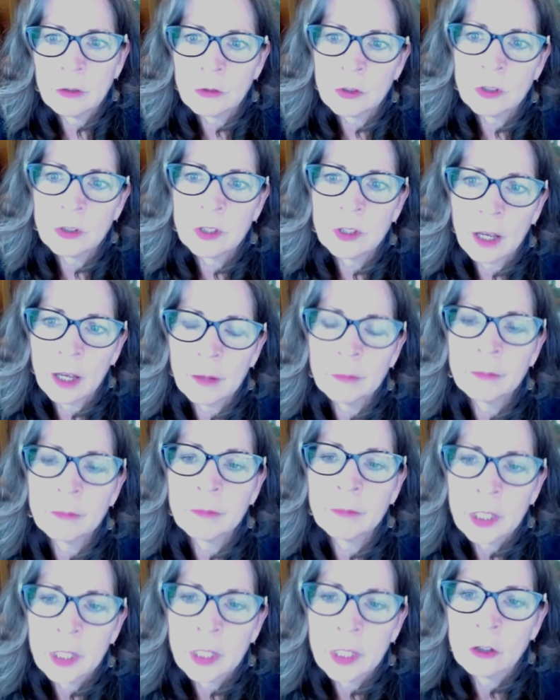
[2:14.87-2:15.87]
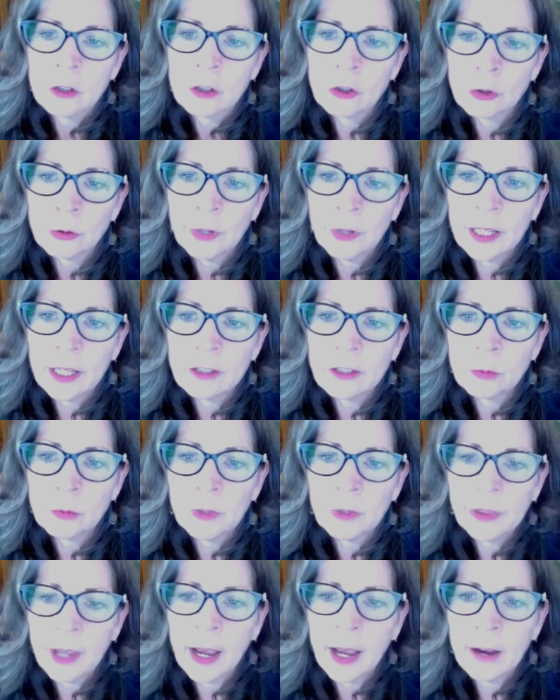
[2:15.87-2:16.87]
some trends
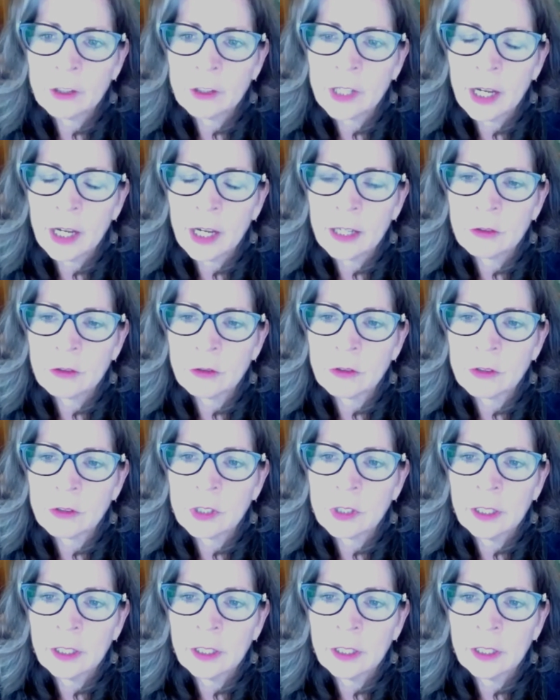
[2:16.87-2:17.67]
with advertisers